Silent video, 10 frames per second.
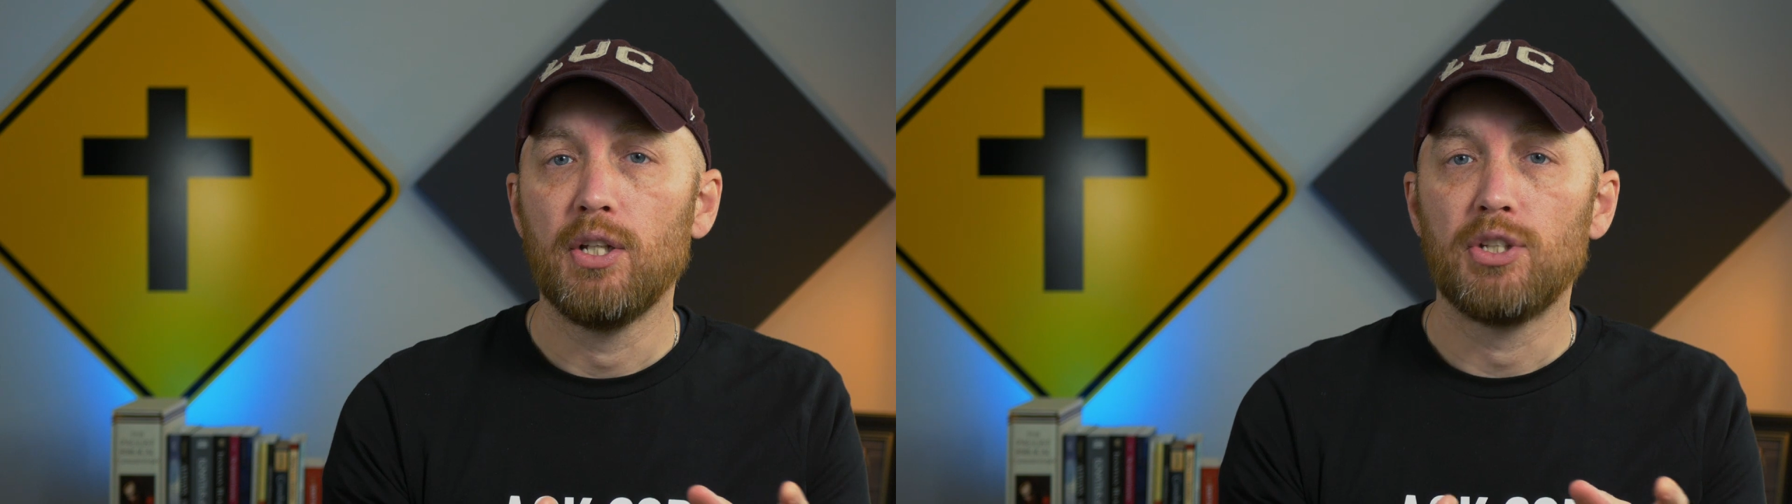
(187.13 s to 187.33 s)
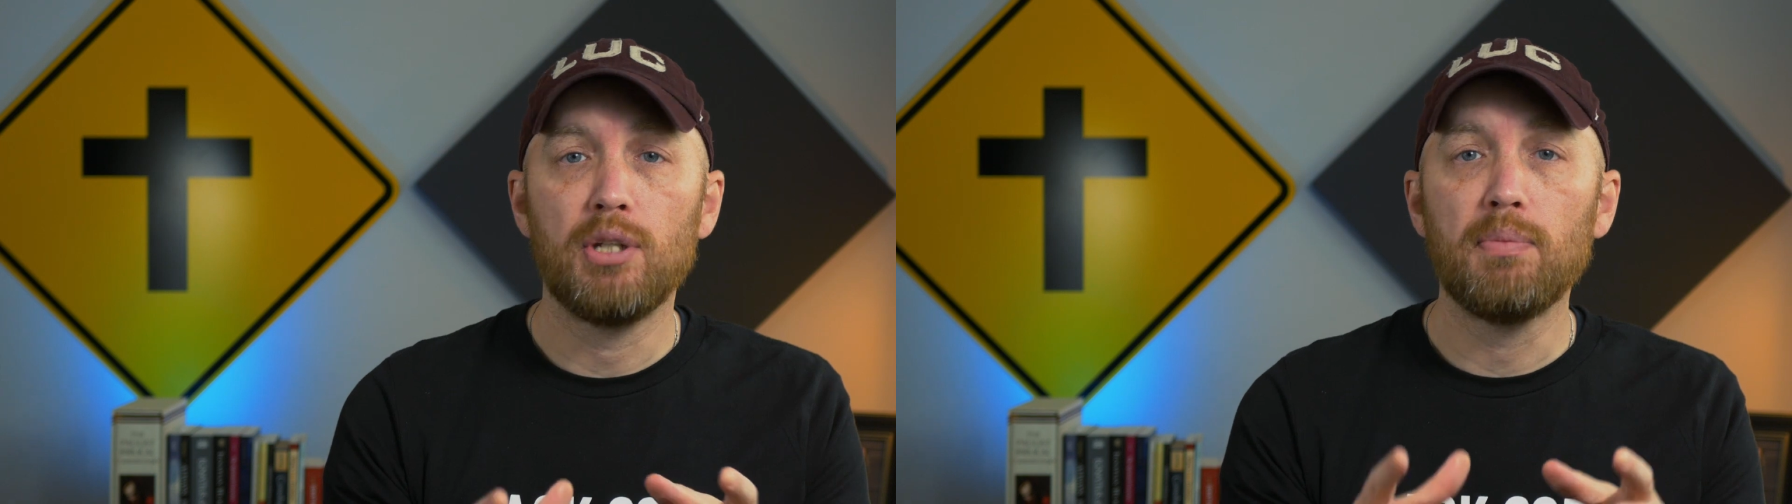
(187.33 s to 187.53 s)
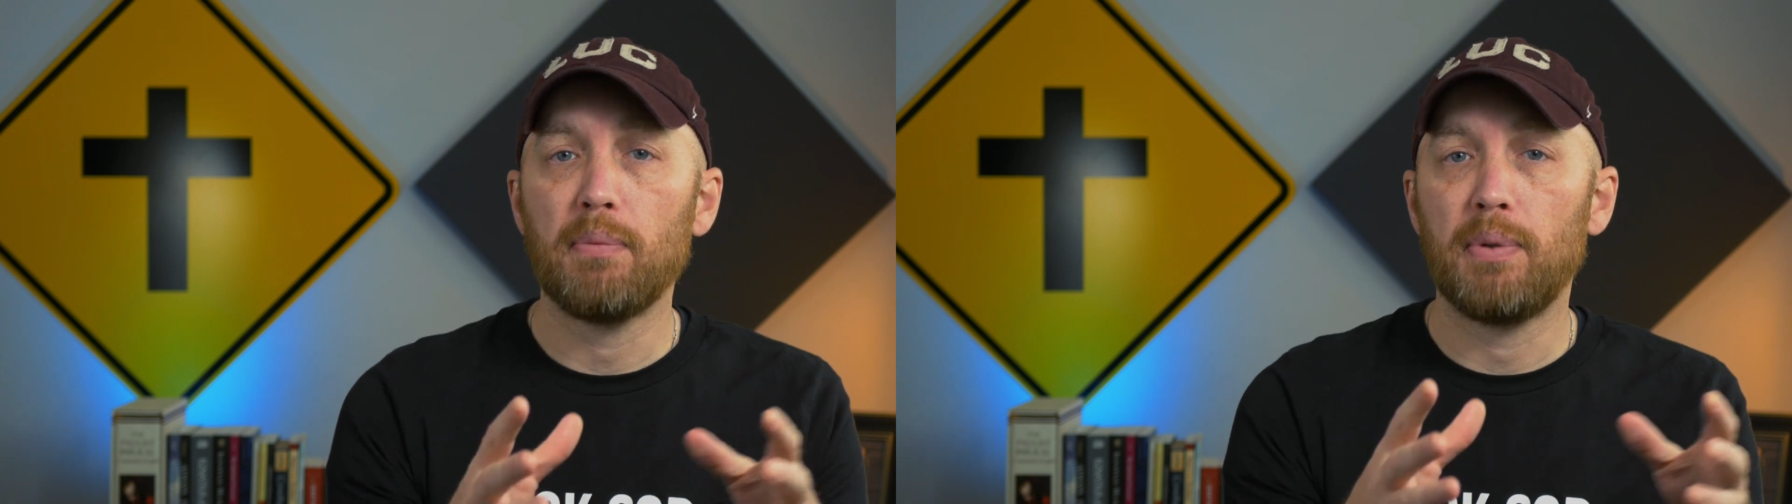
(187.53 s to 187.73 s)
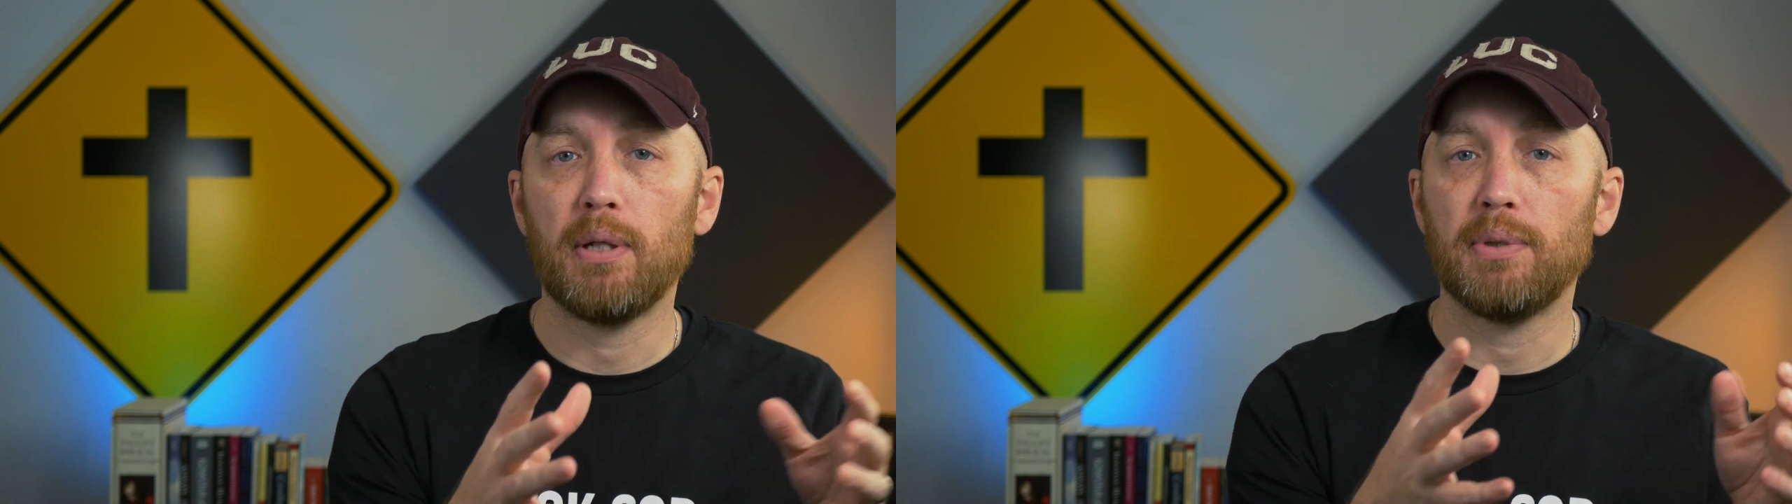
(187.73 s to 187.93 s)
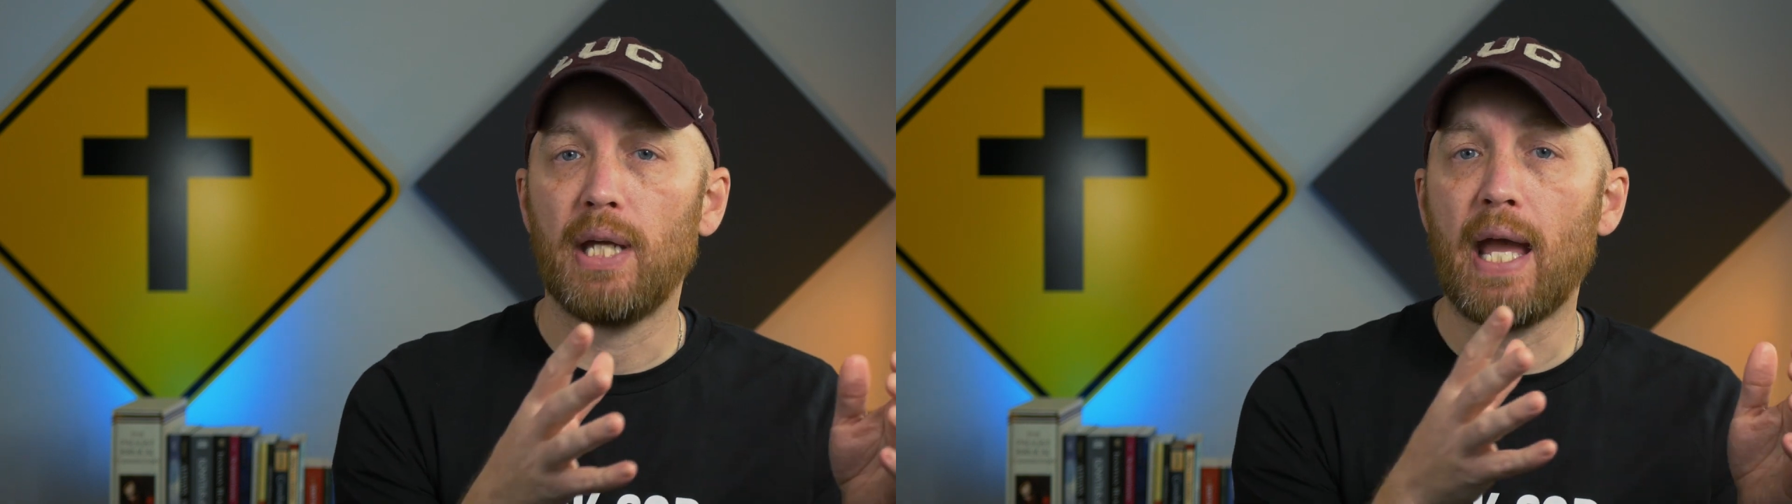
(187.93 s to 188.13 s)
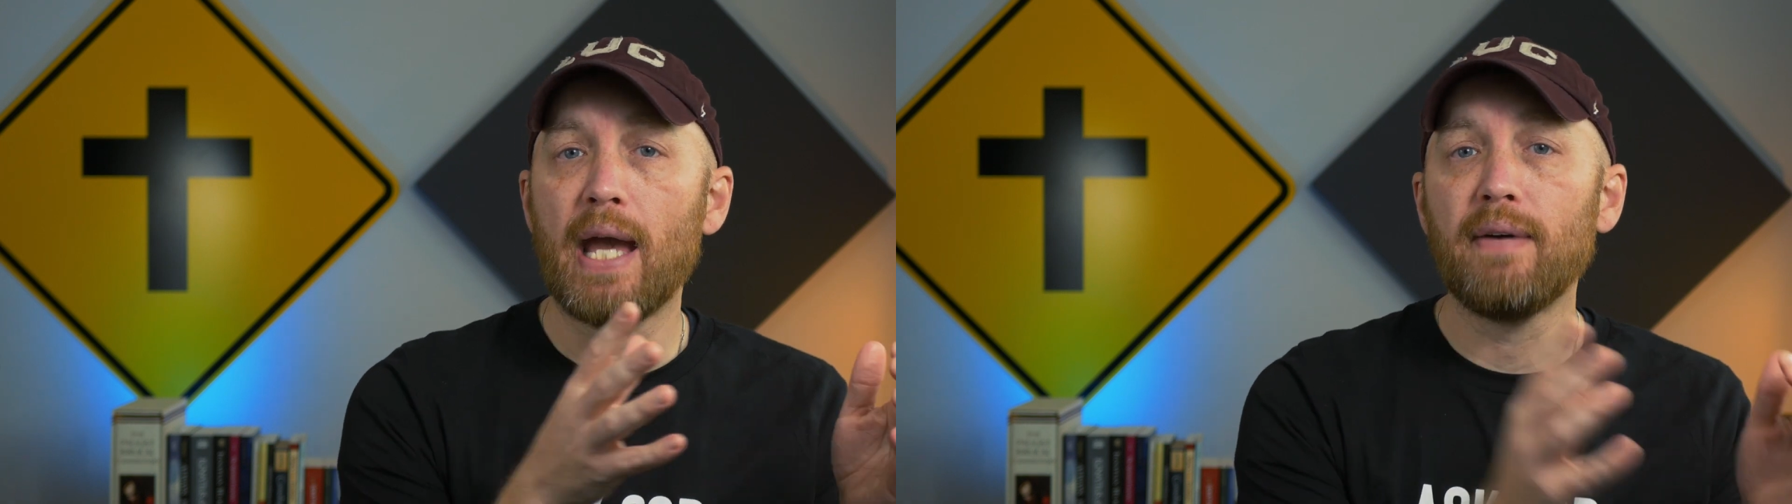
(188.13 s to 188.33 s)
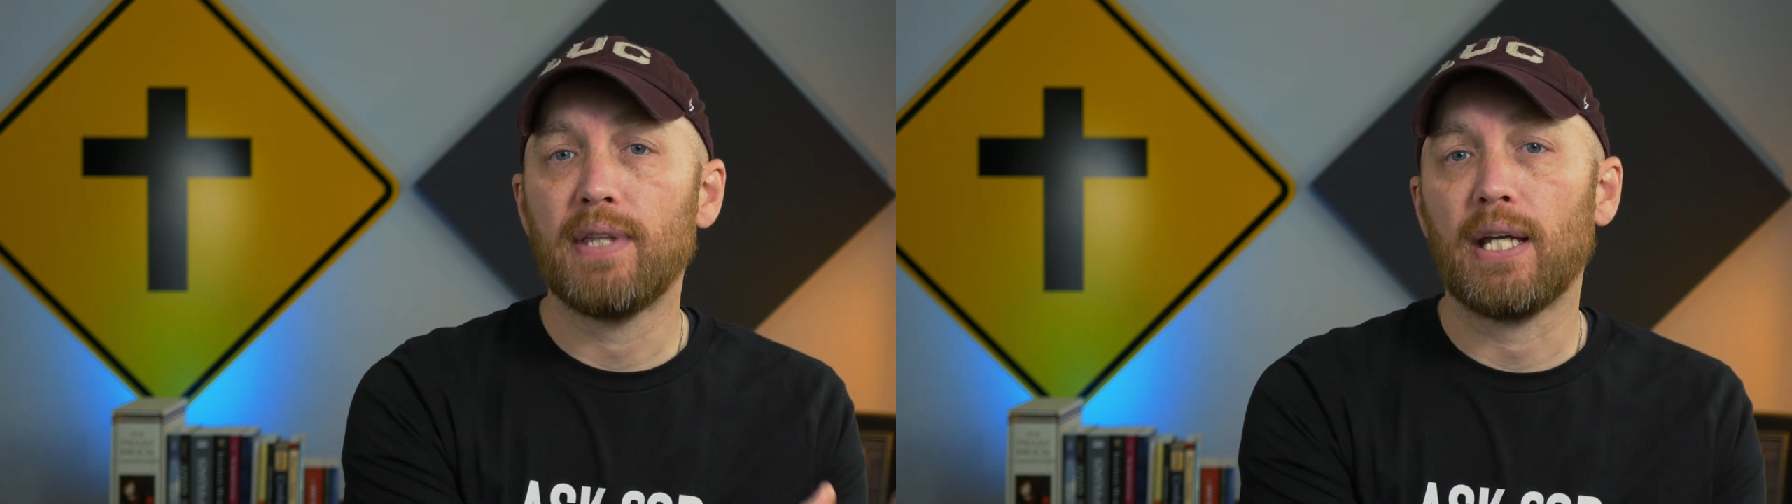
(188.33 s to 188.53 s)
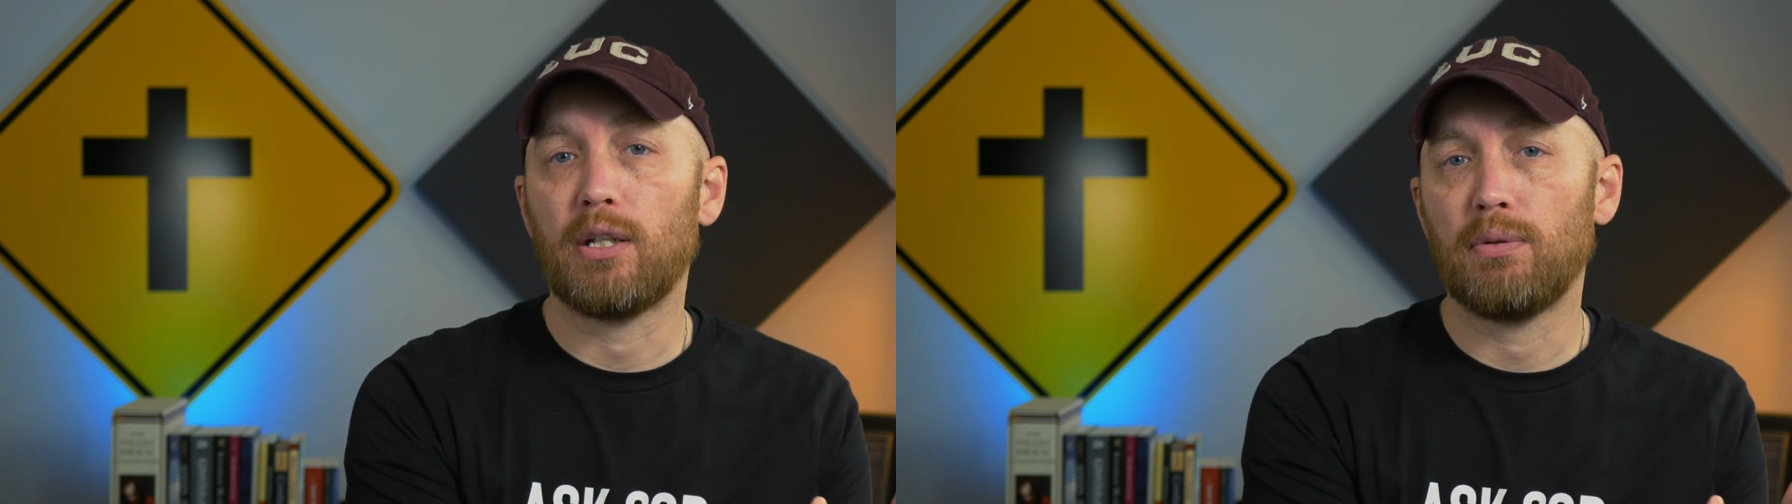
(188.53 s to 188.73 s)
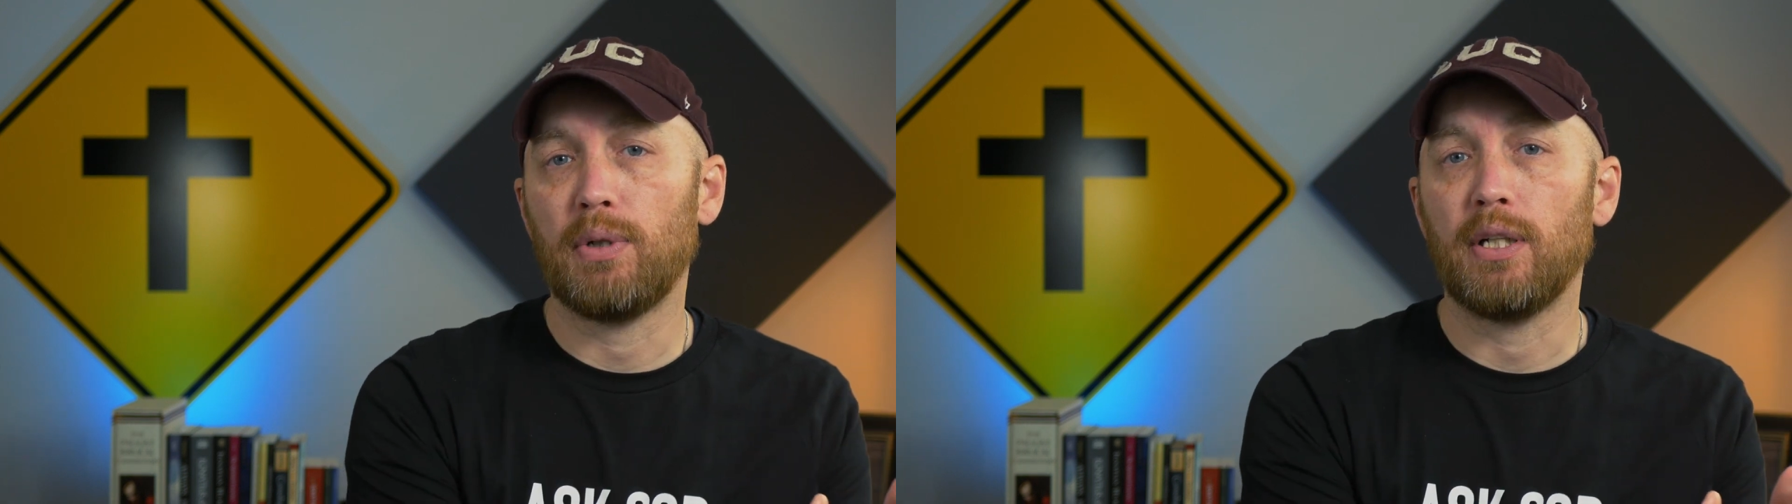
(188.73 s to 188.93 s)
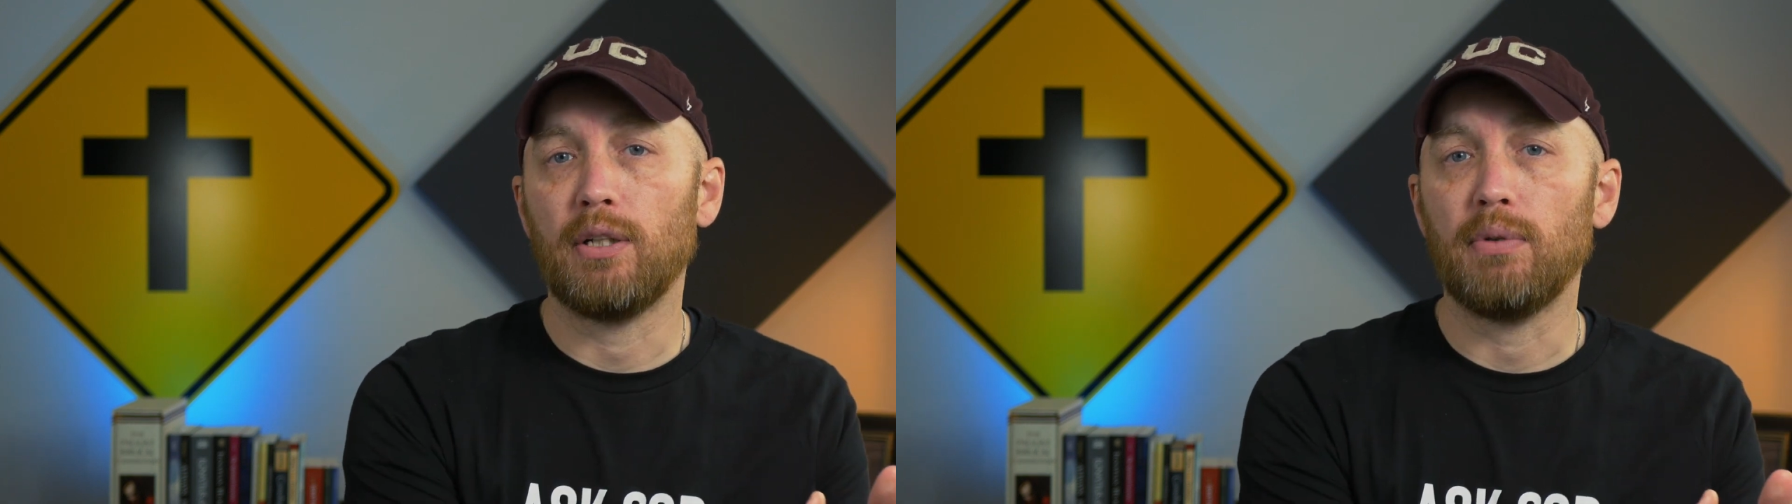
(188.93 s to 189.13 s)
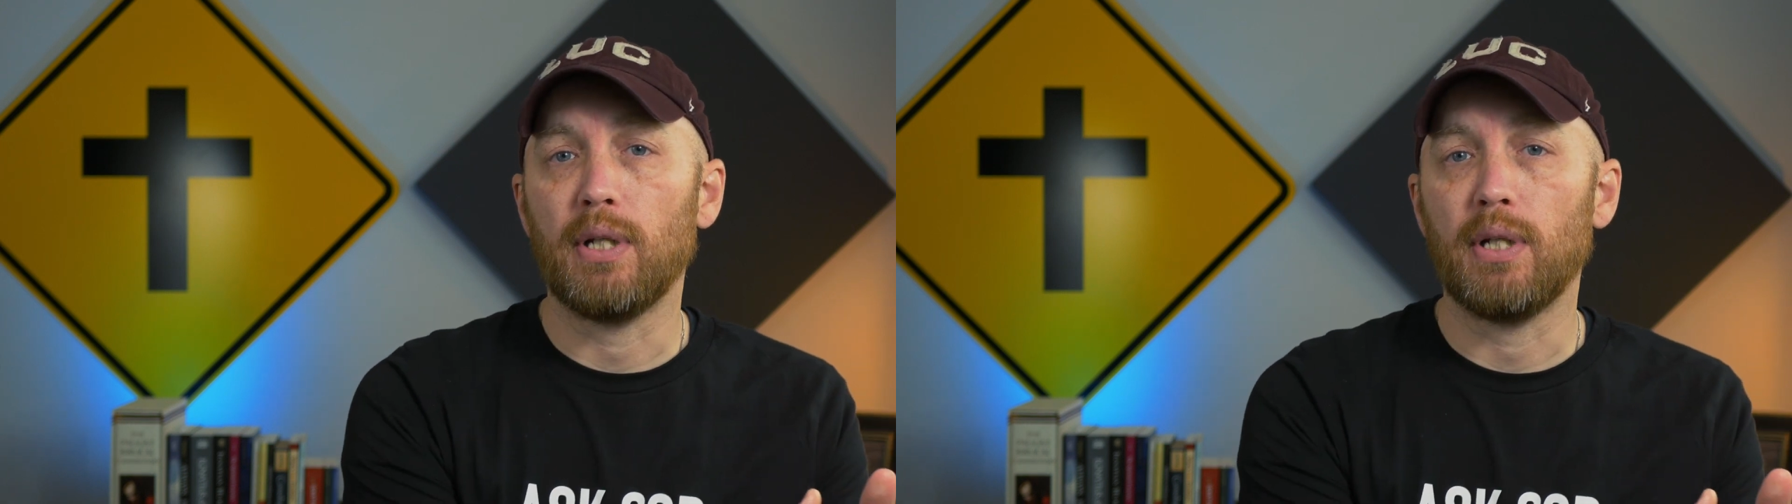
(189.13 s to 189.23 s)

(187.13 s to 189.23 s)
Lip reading: She might be able to have that career in a